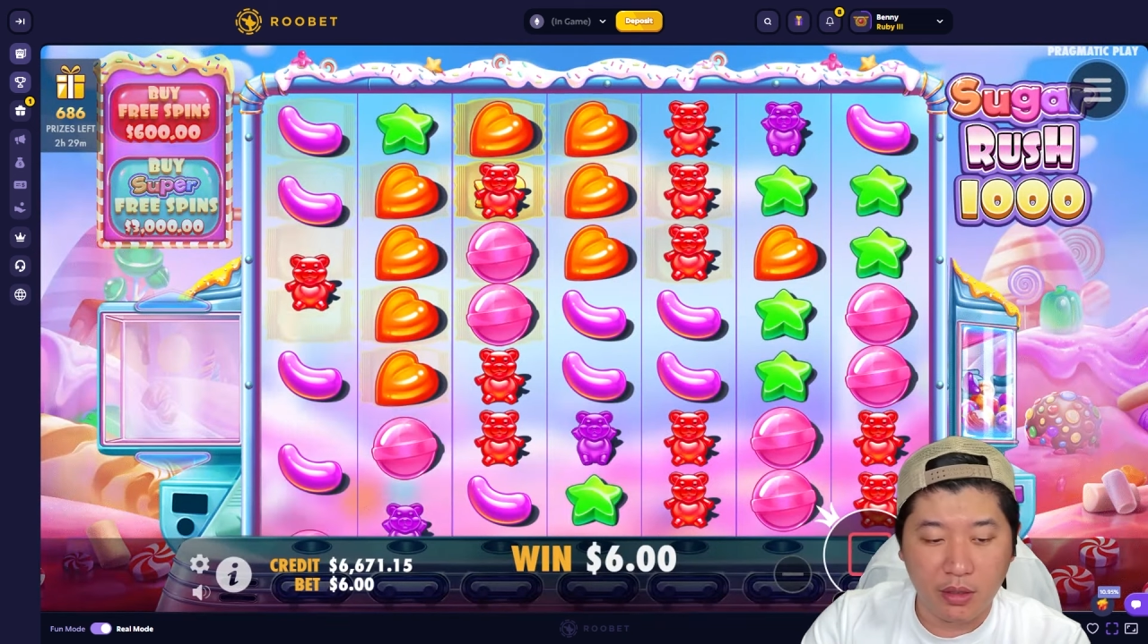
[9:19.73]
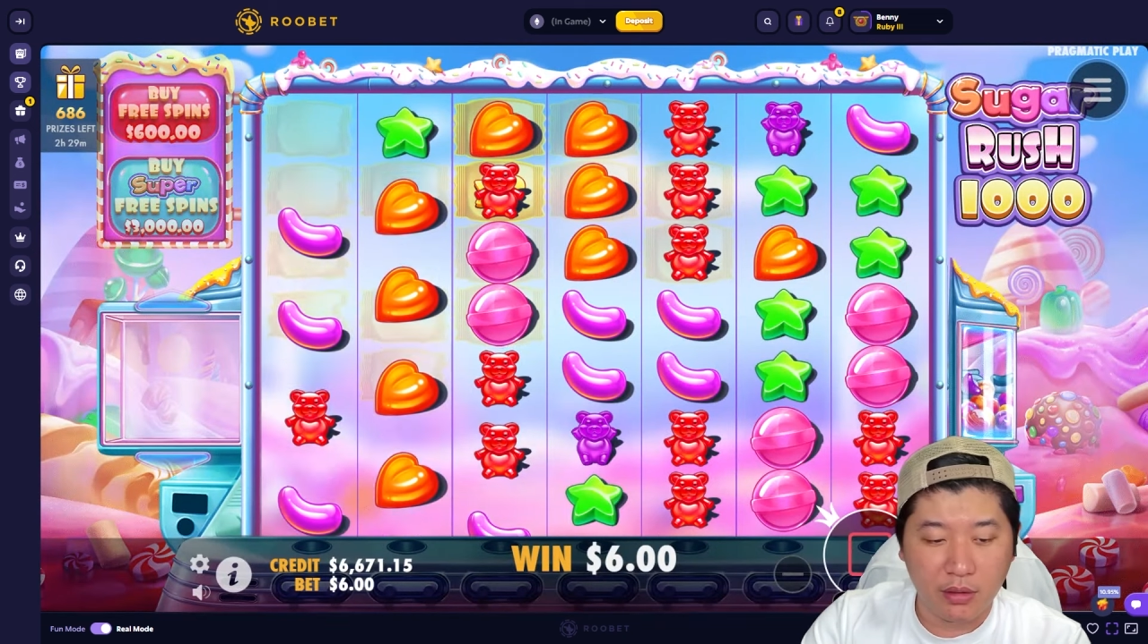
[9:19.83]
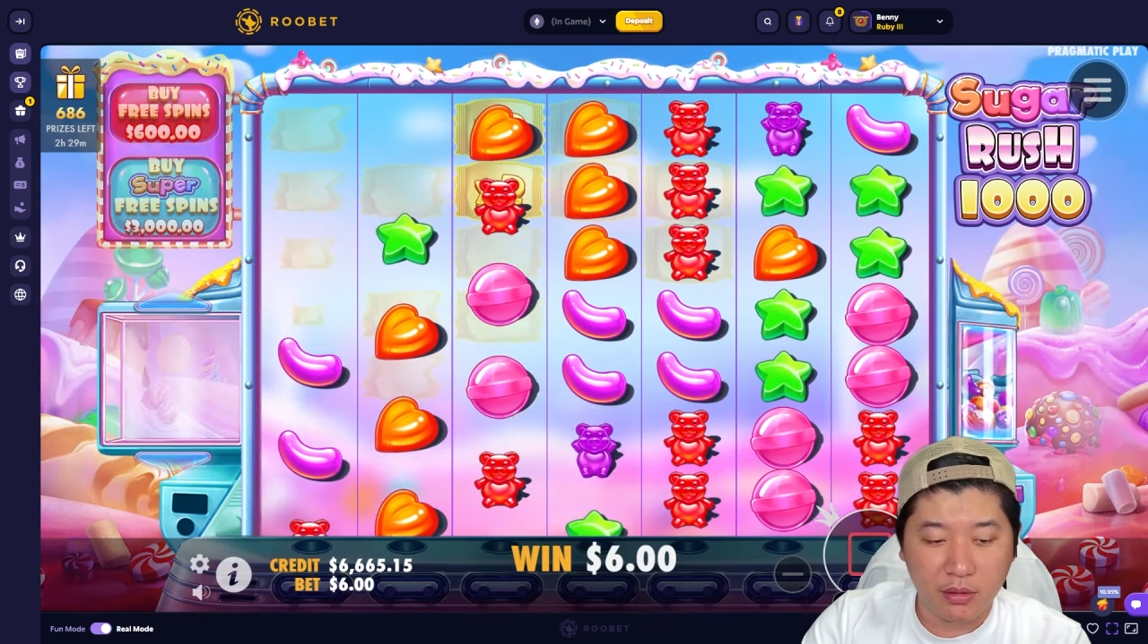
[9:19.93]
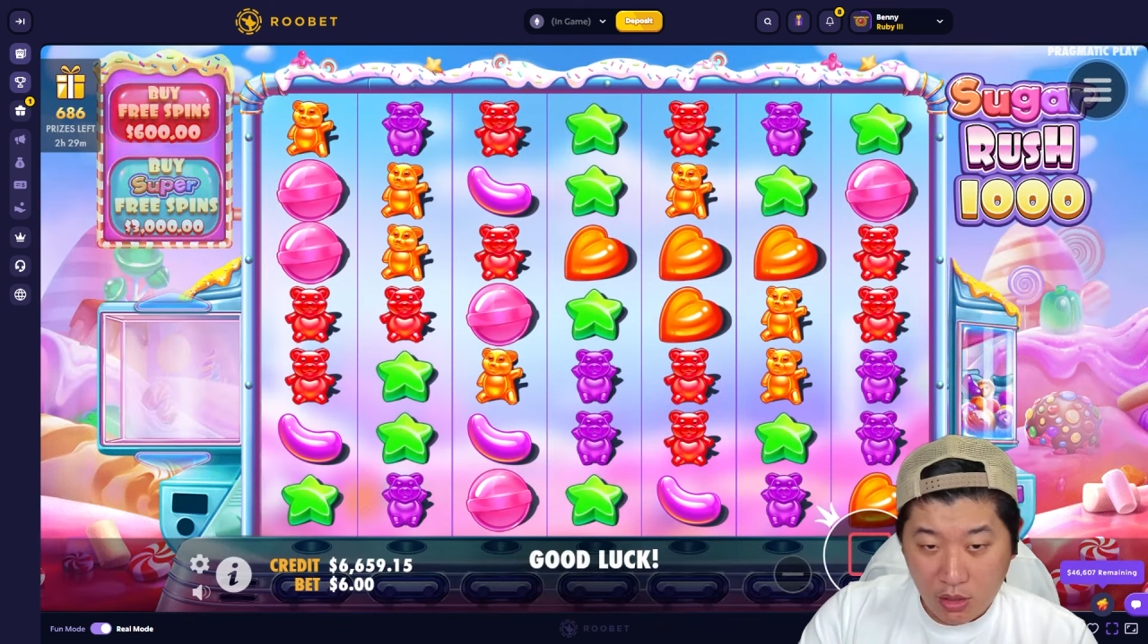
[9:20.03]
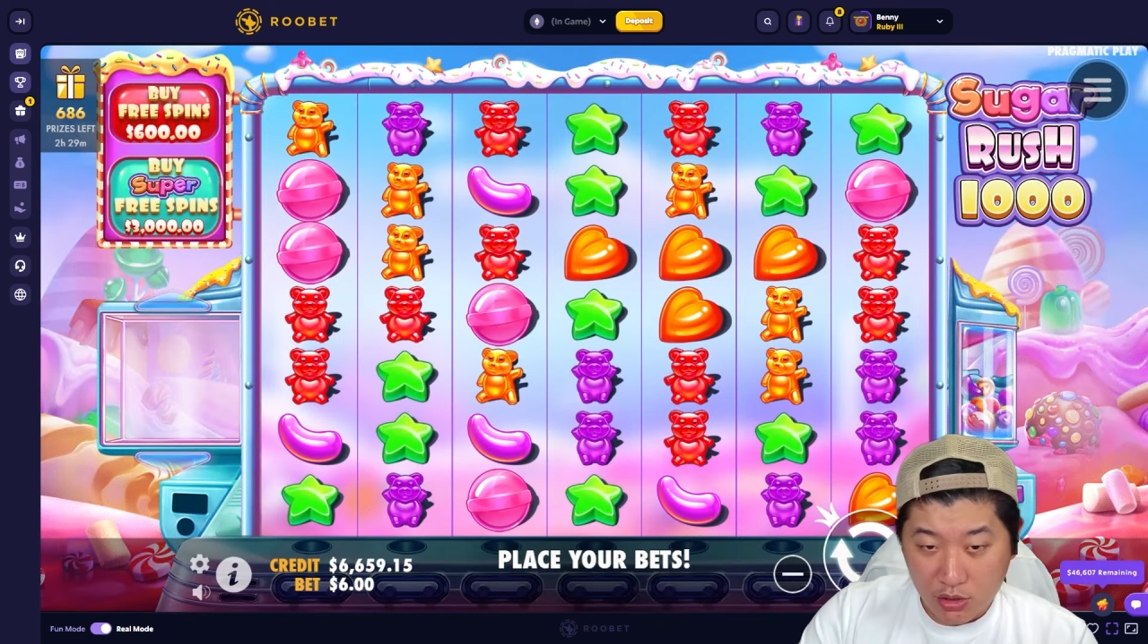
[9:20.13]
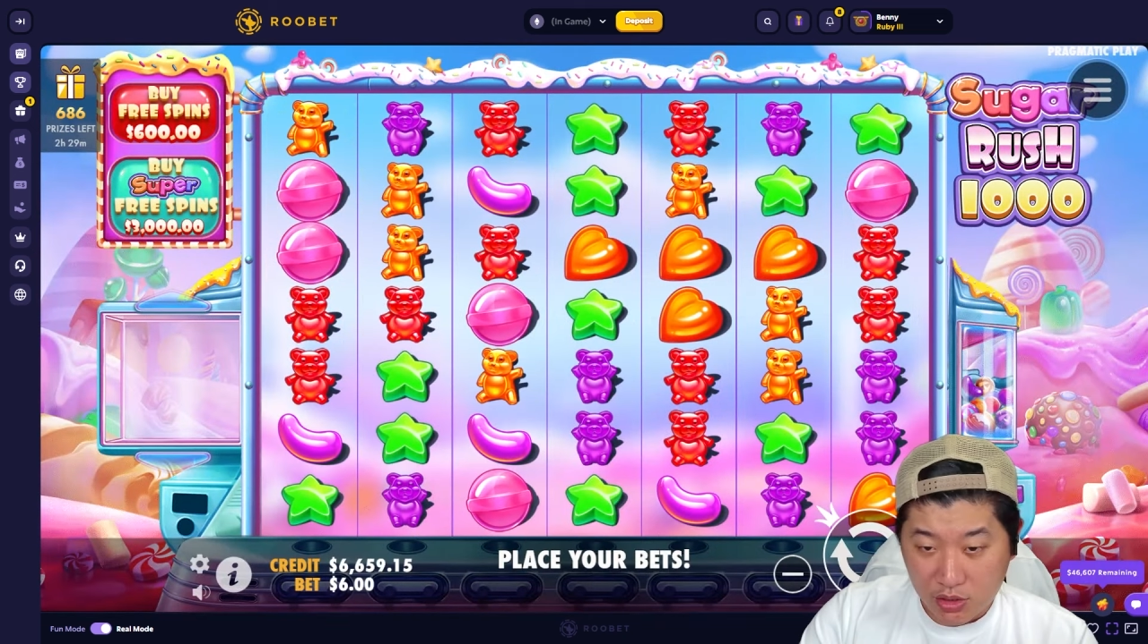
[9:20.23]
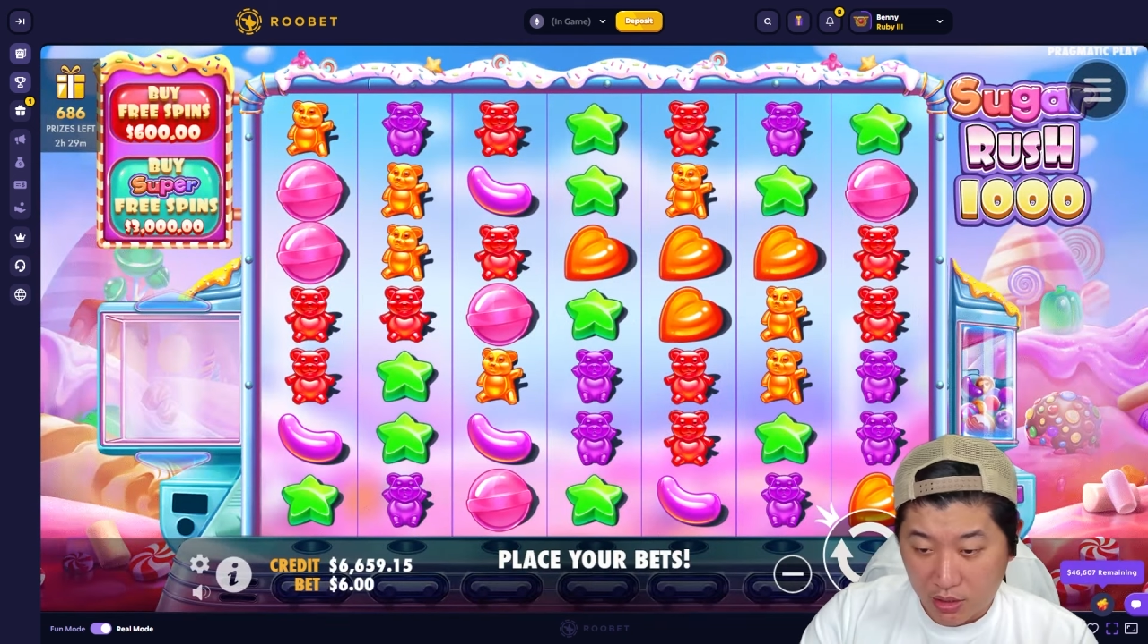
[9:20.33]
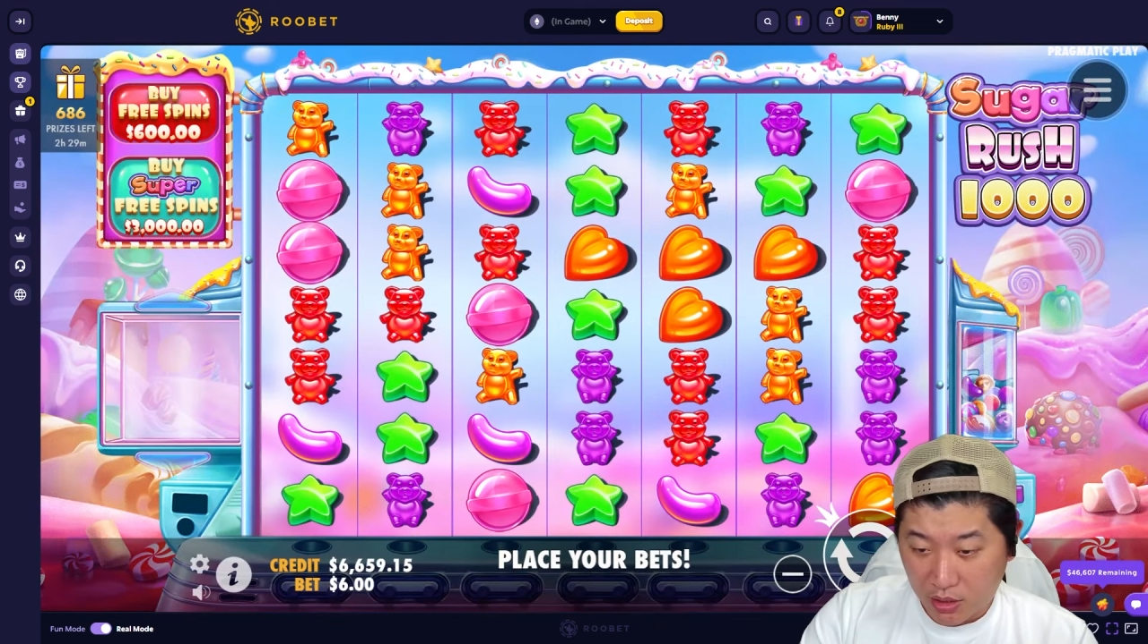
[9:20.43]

and it's good.